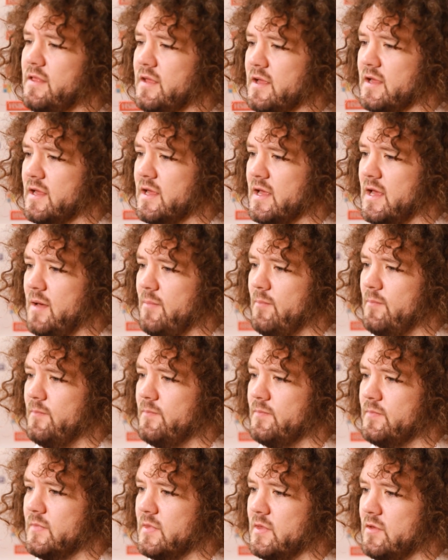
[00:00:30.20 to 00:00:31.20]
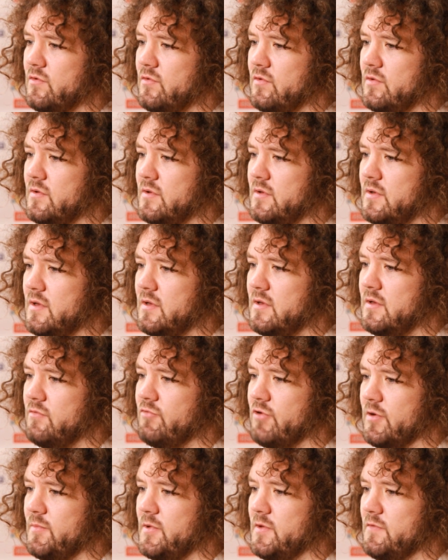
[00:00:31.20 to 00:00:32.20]
met Adam Jones and
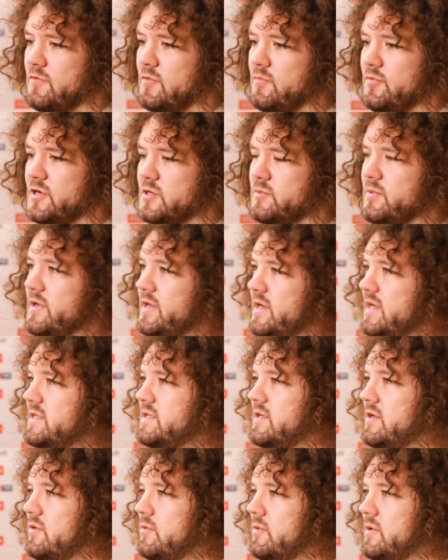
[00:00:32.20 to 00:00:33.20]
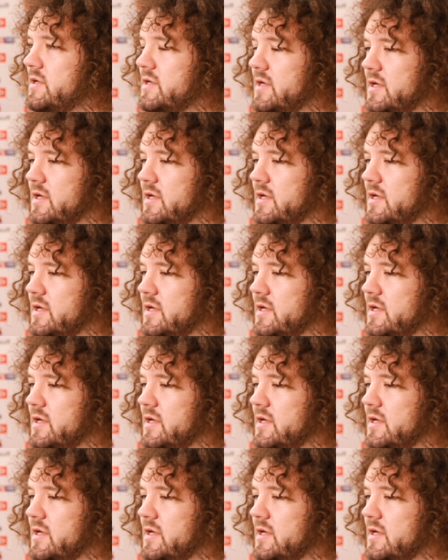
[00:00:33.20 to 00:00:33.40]
Toby and them, a few lads.